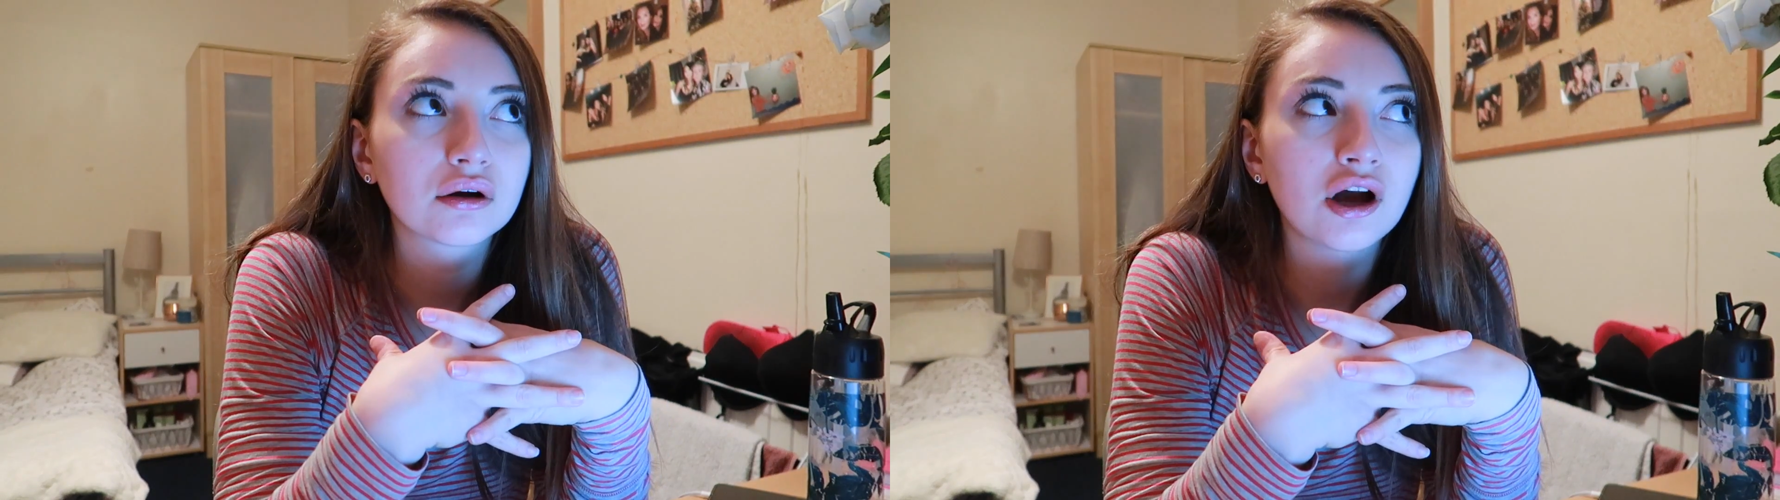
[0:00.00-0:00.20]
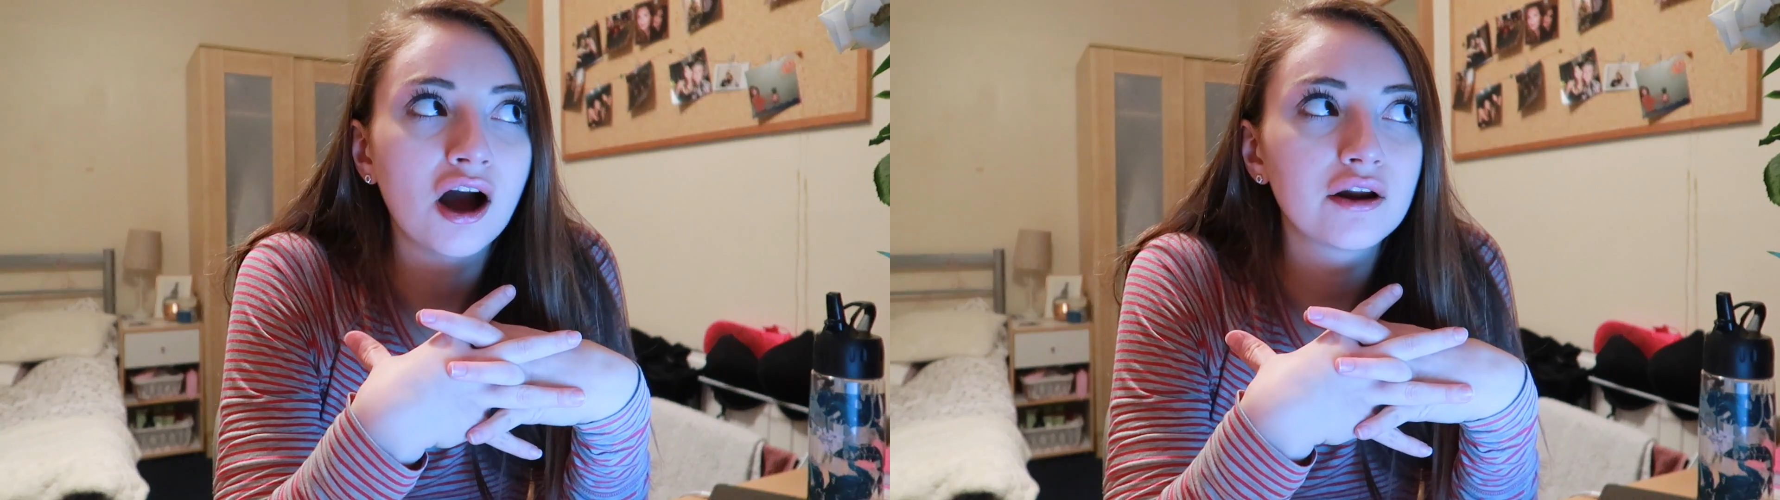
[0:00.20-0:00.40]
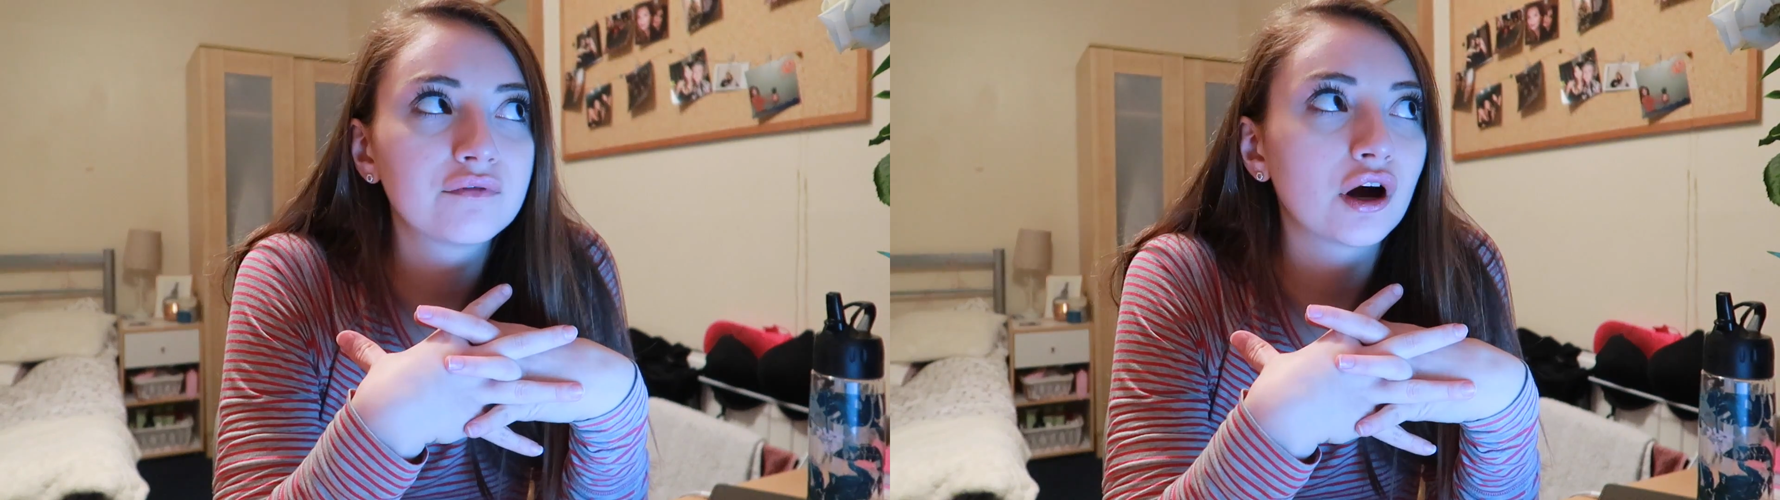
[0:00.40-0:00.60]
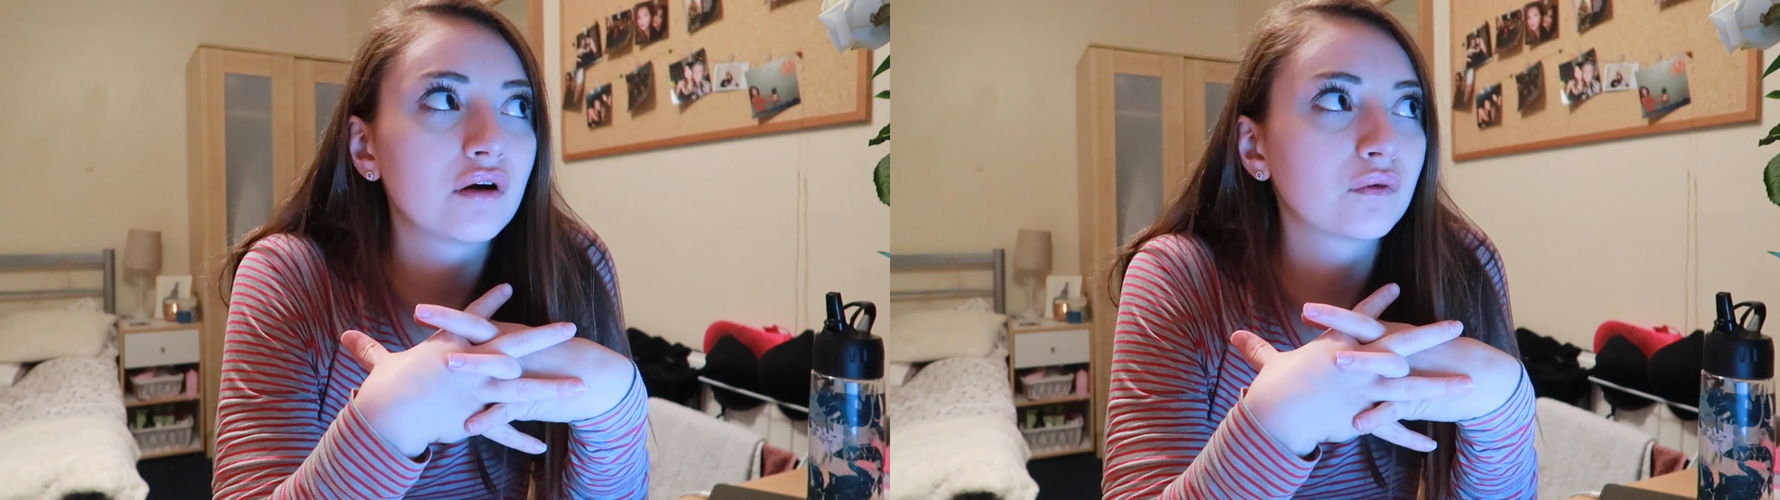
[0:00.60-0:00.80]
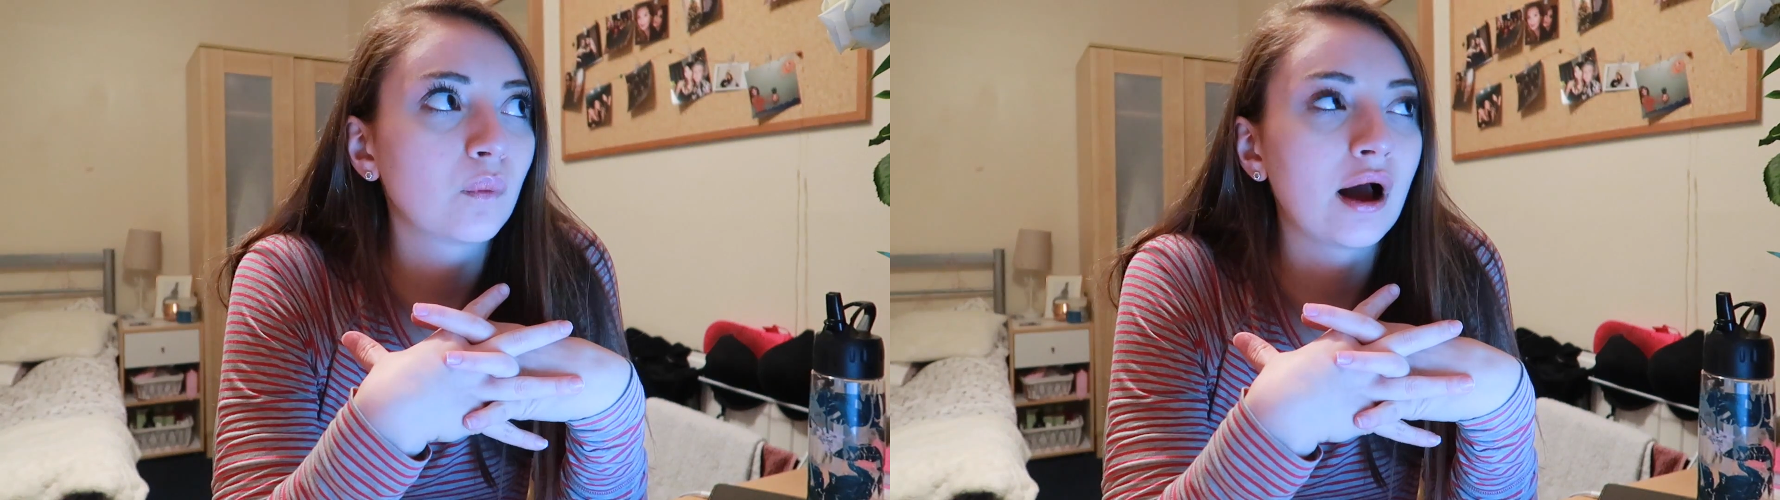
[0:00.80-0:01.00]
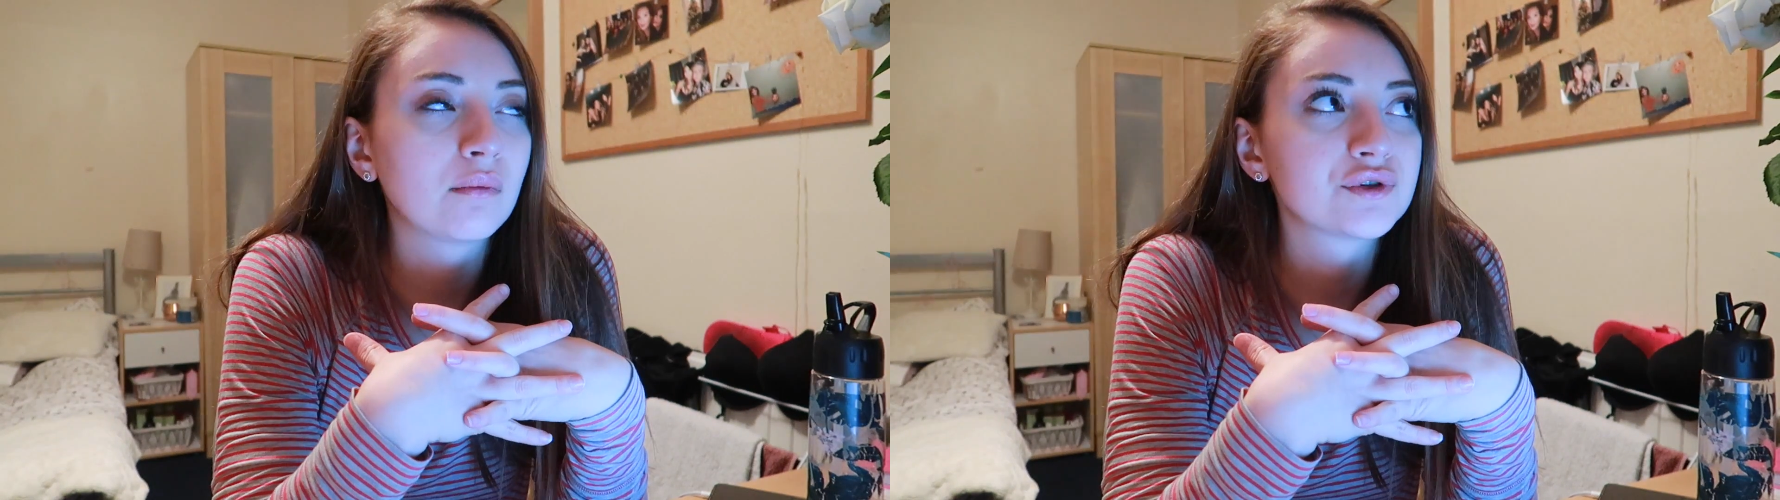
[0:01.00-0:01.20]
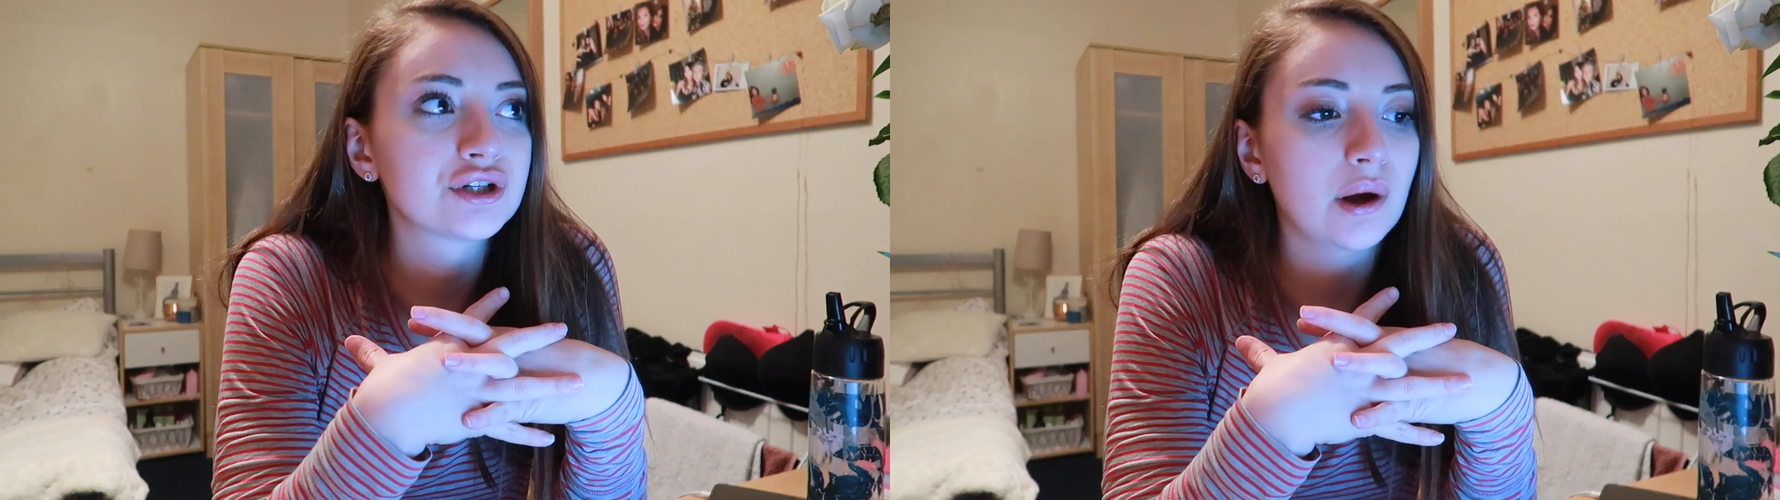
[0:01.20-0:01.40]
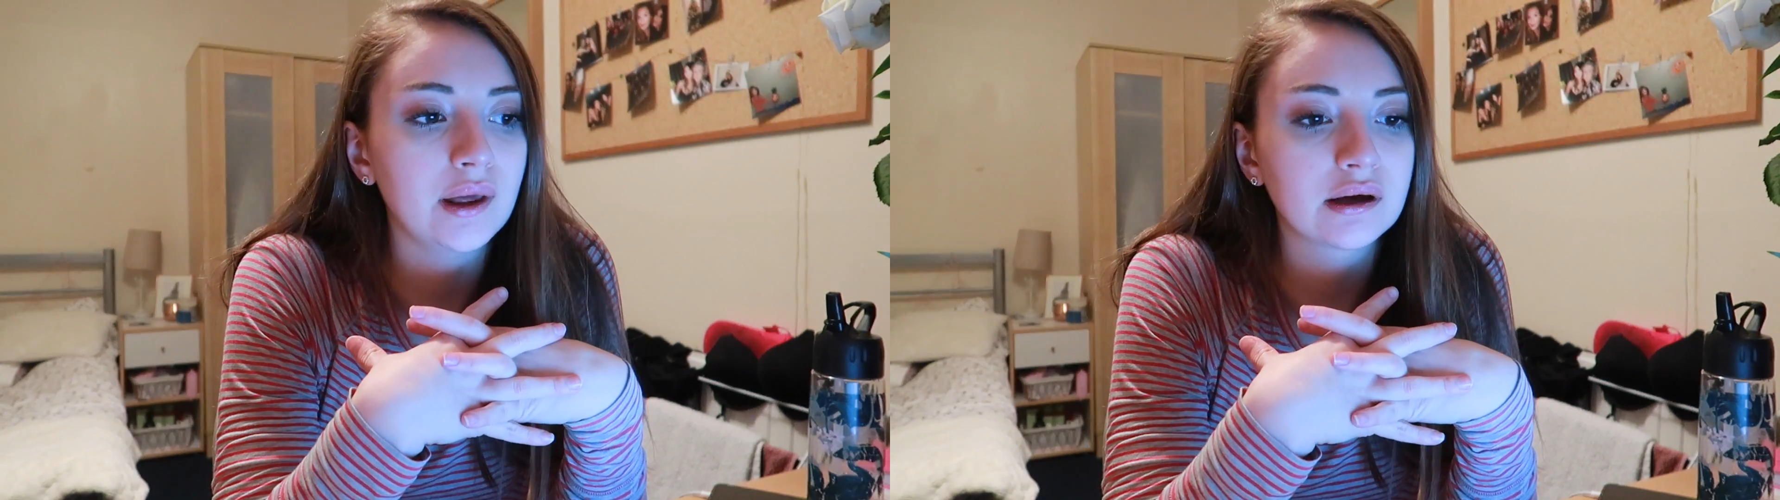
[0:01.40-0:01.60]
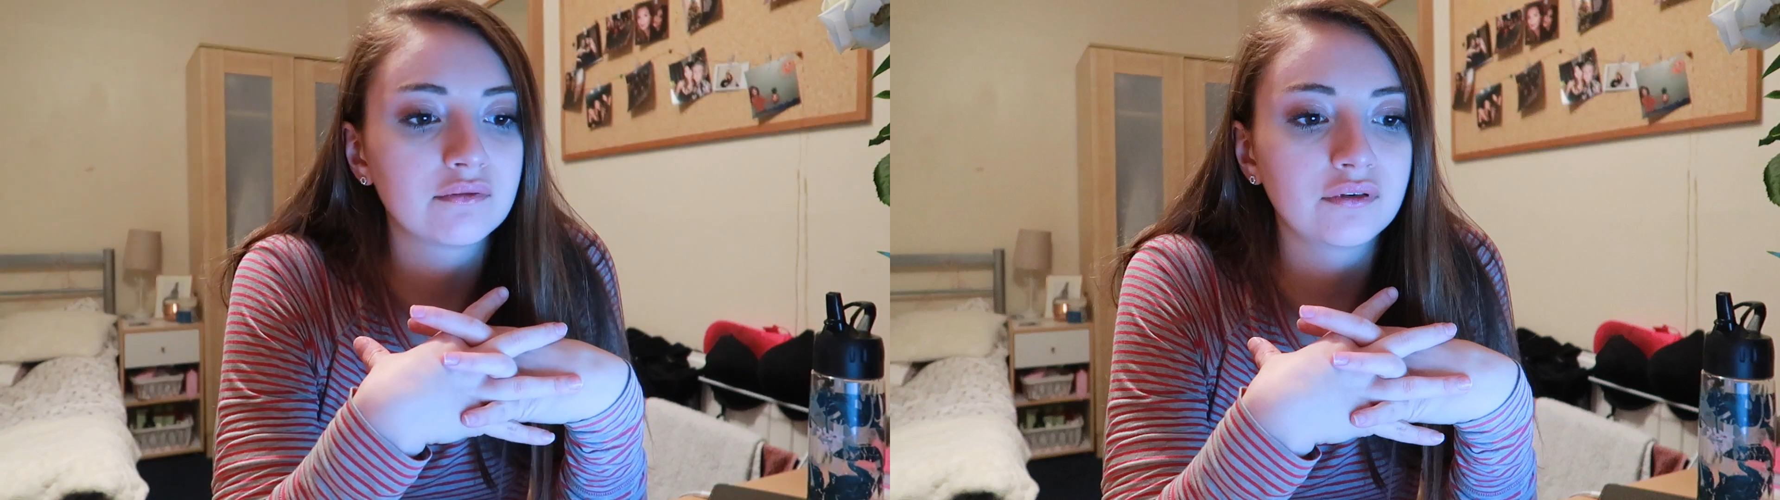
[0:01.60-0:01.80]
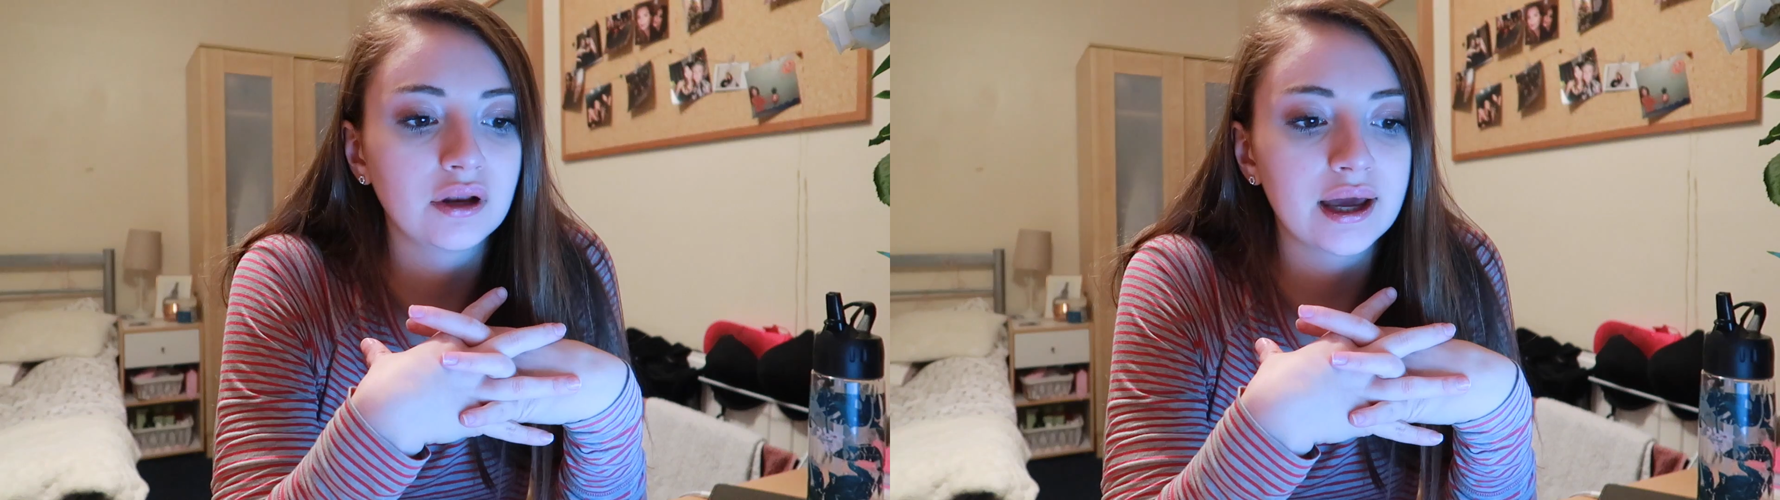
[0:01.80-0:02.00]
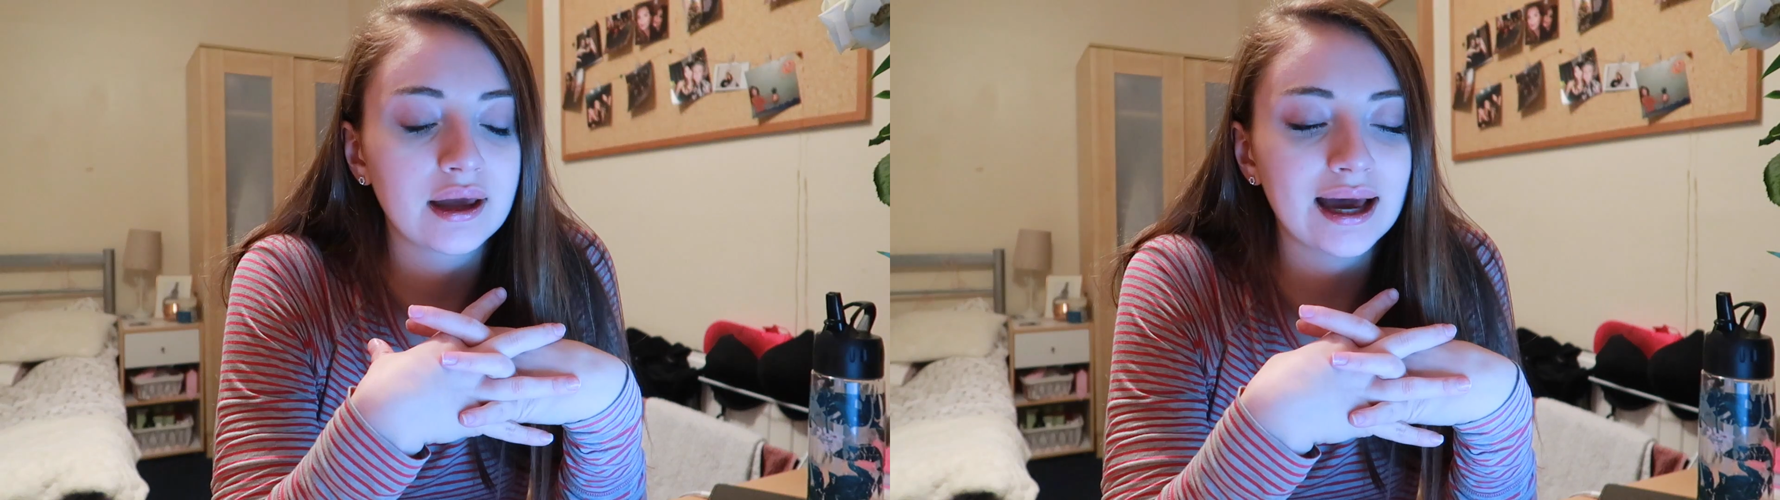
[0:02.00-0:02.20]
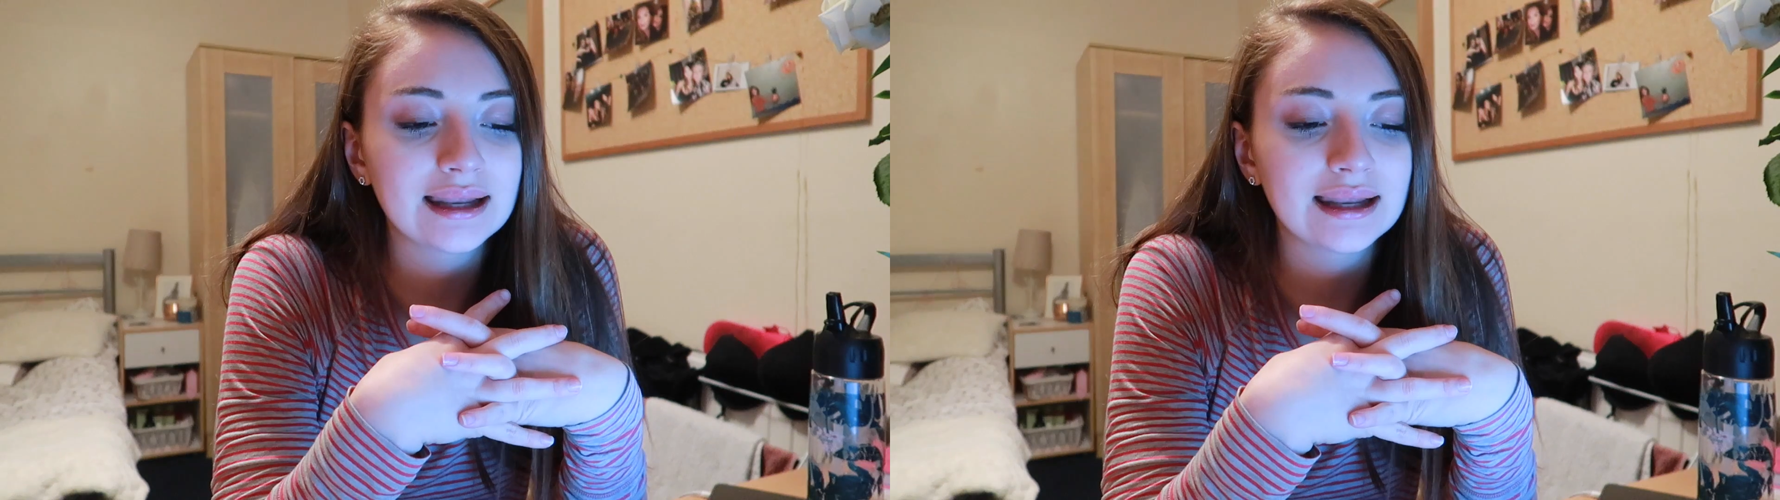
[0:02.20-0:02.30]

kind of overwhelmed knowing that for like